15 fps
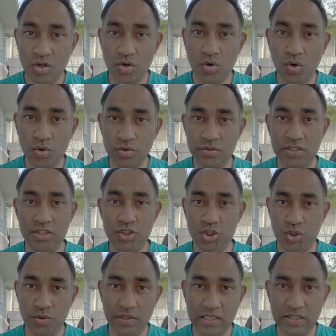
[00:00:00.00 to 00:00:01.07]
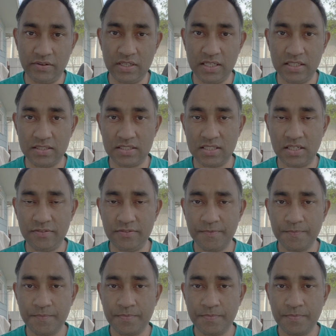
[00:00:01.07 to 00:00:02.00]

gold jewelry and stuff,